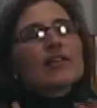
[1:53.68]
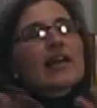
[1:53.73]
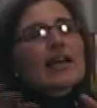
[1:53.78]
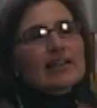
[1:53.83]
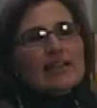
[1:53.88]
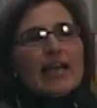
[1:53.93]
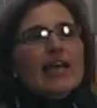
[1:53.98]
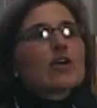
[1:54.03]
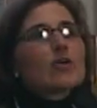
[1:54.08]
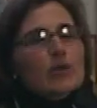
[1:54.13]
that
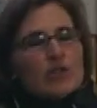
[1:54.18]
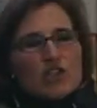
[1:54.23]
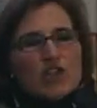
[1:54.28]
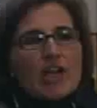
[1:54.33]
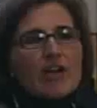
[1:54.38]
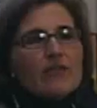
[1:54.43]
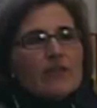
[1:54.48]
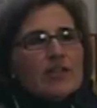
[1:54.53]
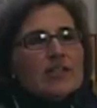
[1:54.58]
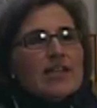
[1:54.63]
language
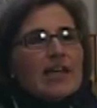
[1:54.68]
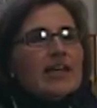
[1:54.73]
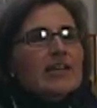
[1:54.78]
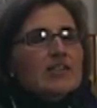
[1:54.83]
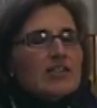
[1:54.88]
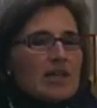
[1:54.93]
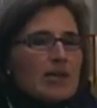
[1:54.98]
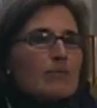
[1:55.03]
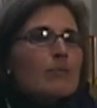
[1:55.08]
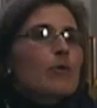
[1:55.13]
every day
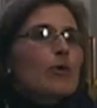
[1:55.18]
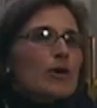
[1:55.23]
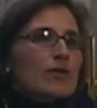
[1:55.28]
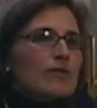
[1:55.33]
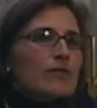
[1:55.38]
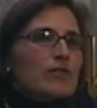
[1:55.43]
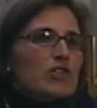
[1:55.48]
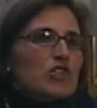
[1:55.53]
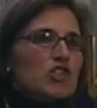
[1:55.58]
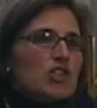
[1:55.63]
is important
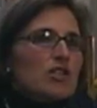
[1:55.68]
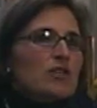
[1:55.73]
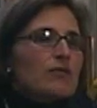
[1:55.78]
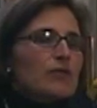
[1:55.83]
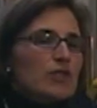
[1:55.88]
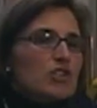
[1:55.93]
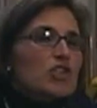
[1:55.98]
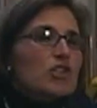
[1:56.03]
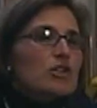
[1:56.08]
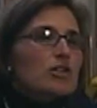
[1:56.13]
for, ch for
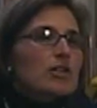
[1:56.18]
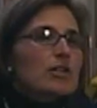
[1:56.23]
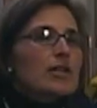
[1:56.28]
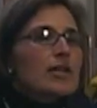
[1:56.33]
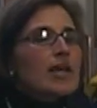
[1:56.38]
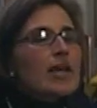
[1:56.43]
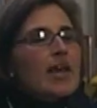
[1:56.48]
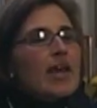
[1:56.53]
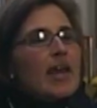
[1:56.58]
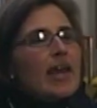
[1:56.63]
children.
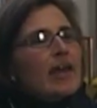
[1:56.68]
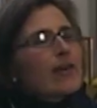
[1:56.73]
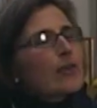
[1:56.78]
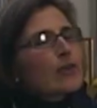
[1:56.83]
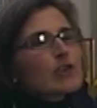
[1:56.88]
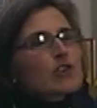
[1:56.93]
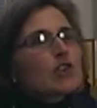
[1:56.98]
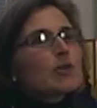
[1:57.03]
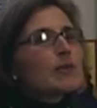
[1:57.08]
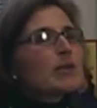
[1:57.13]
And
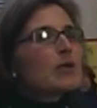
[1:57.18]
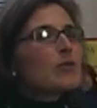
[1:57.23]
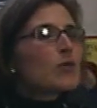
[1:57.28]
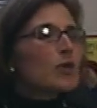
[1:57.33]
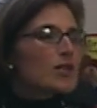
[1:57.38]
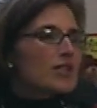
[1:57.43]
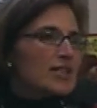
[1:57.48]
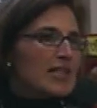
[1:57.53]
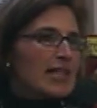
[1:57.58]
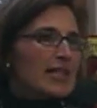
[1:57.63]
there's so many
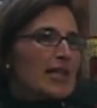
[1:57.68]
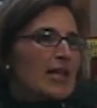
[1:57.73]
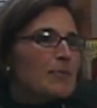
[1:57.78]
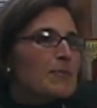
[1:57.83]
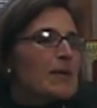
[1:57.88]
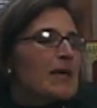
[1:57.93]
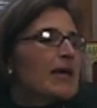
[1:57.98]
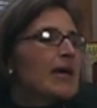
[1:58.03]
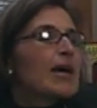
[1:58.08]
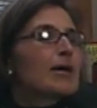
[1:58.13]
words that they
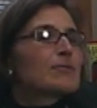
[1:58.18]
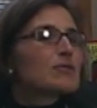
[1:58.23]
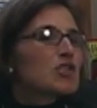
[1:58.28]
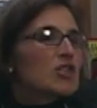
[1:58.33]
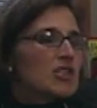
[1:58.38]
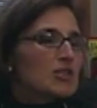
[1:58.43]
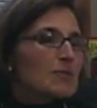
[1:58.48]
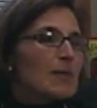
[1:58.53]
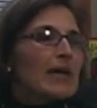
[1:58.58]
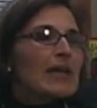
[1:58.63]
pick up
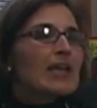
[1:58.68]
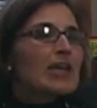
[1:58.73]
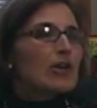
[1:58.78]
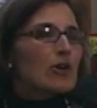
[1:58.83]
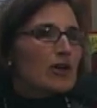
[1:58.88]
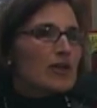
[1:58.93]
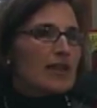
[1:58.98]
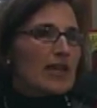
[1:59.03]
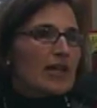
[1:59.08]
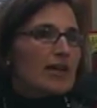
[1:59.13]
just by
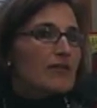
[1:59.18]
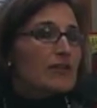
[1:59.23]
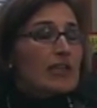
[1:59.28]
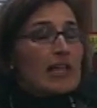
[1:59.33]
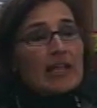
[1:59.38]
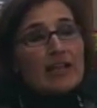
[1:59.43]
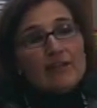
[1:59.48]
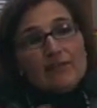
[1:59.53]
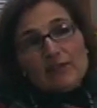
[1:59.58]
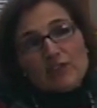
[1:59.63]
hearing that every
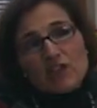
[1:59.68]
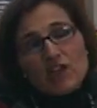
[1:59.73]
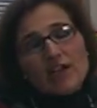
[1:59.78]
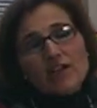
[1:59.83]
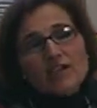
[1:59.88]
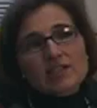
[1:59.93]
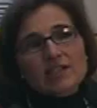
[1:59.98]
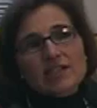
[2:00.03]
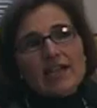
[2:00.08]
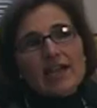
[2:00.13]
day. And if a child
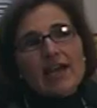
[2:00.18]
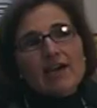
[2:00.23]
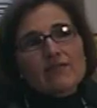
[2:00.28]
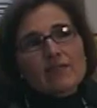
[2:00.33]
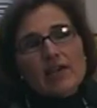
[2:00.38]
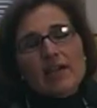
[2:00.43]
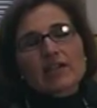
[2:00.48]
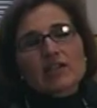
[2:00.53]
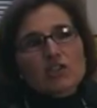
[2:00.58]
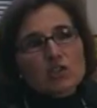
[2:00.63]
doesn't have
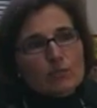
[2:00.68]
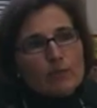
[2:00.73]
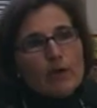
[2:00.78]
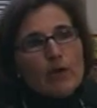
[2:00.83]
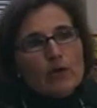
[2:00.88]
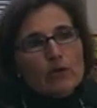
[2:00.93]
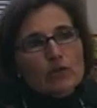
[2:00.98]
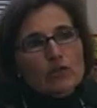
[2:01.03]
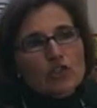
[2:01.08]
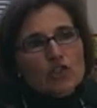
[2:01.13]
that
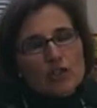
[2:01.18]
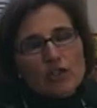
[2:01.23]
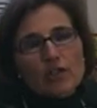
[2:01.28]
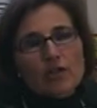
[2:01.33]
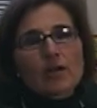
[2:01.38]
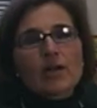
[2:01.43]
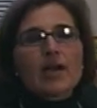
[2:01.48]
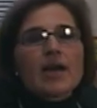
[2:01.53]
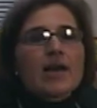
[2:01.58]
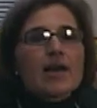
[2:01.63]
exposure,
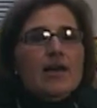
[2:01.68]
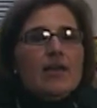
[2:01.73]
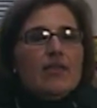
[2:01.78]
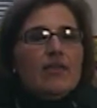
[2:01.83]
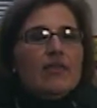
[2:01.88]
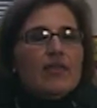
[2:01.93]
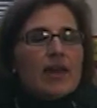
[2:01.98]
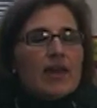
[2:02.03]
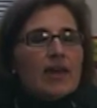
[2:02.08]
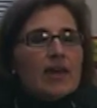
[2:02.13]

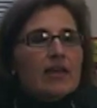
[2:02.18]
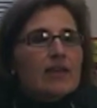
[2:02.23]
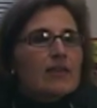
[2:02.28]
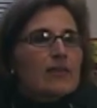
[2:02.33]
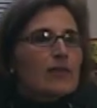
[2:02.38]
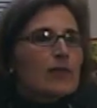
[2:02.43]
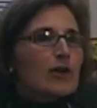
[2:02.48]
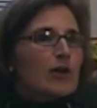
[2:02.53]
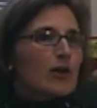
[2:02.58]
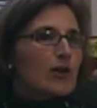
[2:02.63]
then
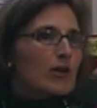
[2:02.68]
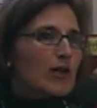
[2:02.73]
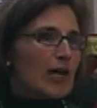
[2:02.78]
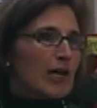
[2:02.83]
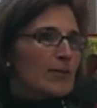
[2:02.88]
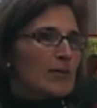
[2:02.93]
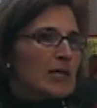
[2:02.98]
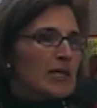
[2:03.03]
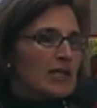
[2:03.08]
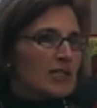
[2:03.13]
they're
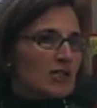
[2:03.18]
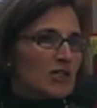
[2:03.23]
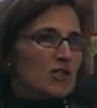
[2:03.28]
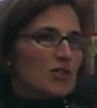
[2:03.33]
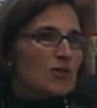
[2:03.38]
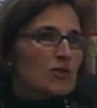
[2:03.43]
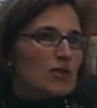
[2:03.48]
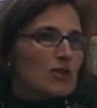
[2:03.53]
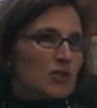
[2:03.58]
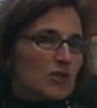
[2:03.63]
coming into
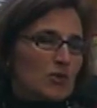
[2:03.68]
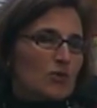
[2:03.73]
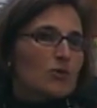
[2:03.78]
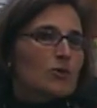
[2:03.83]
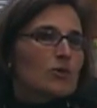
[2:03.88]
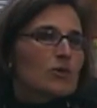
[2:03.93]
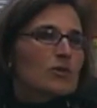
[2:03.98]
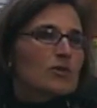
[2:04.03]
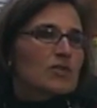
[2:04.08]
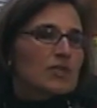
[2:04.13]
the
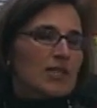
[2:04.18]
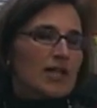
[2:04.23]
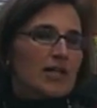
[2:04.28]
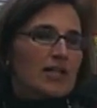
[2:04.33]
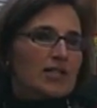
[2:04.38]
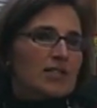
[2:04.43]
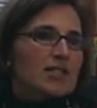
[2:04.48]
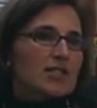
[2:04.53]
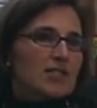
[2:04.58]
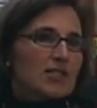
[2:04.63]
schools at
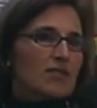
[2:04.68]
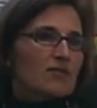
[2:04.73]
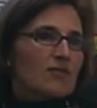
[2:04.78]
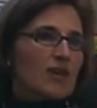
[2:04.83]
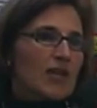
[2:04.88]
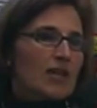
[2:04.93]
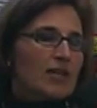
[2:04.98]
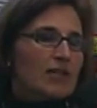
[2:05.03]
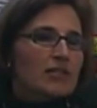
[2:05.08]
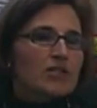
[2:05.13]
a
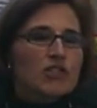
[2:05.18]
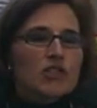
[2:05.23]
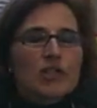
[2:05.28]
disadvantage.